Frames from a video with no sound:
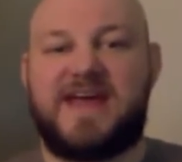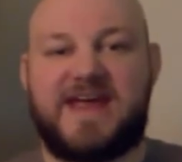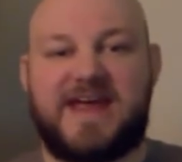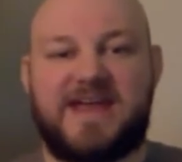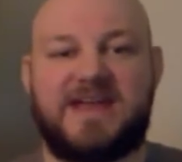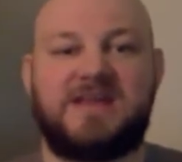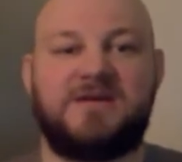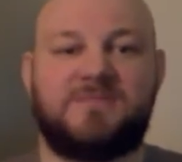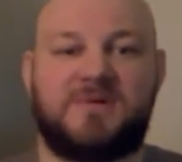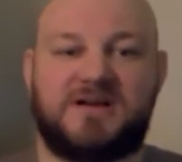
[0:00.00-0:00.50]

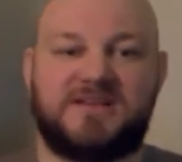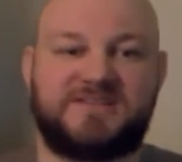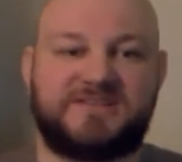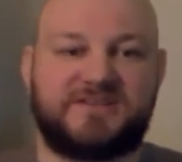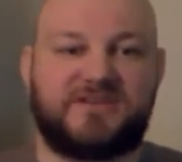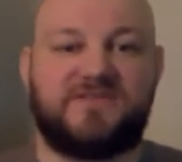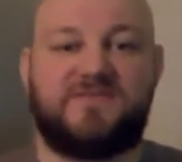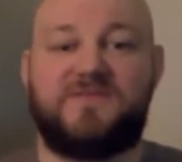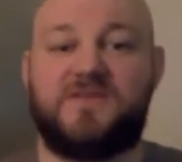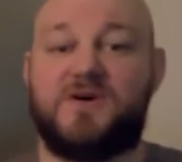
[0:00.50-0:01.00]
any
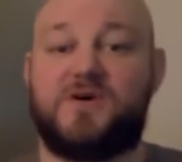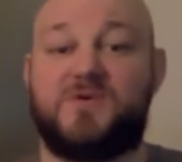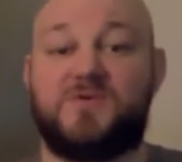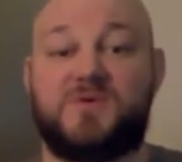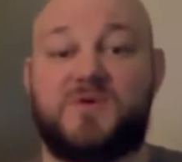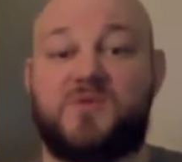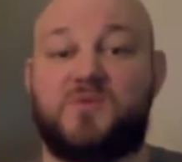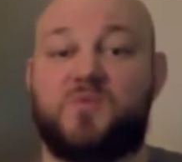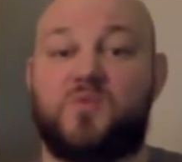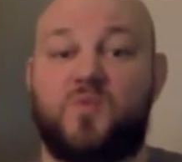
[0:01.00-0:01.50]
monster or foe
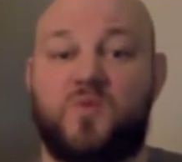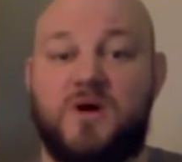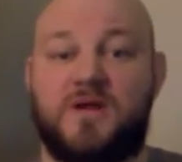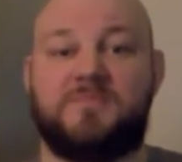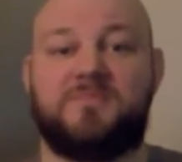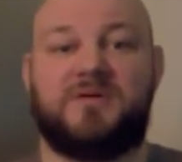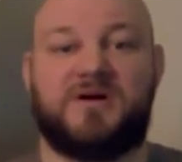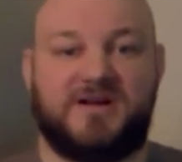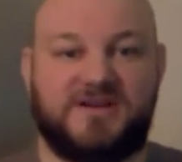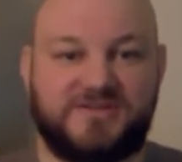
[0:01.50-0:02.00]
with
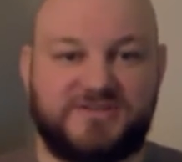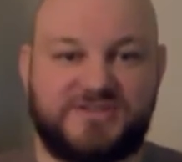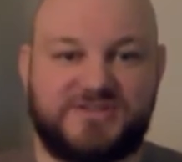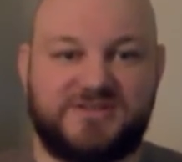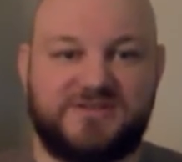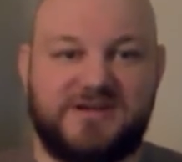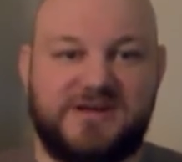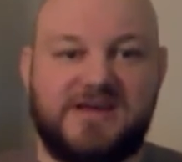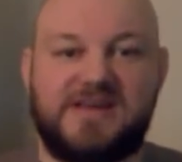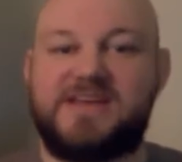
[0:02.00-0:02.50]
one
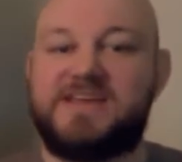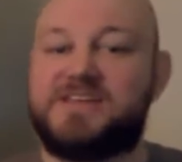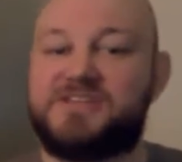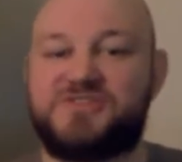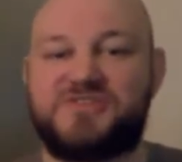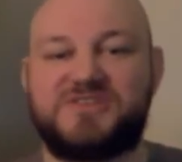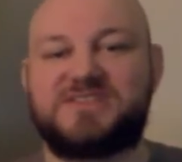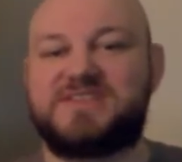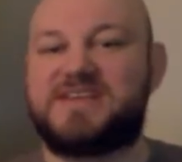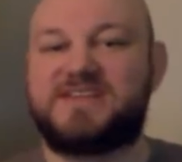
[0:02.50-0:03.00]
punch.
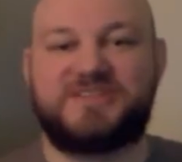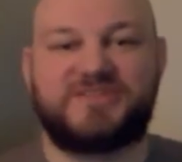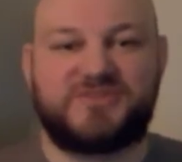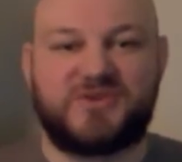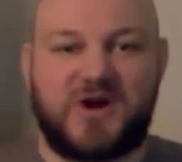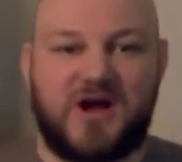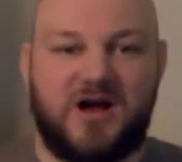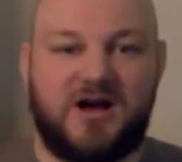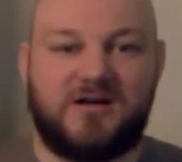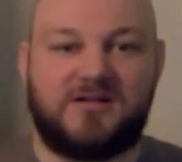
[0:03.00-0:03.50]
He's just that
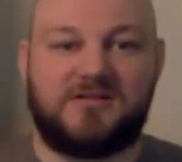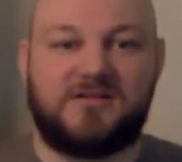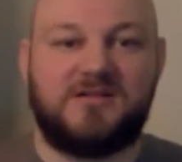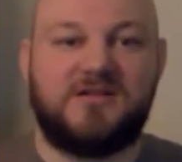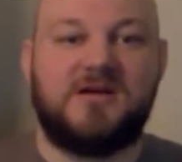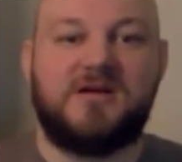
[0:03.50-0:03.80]
strong.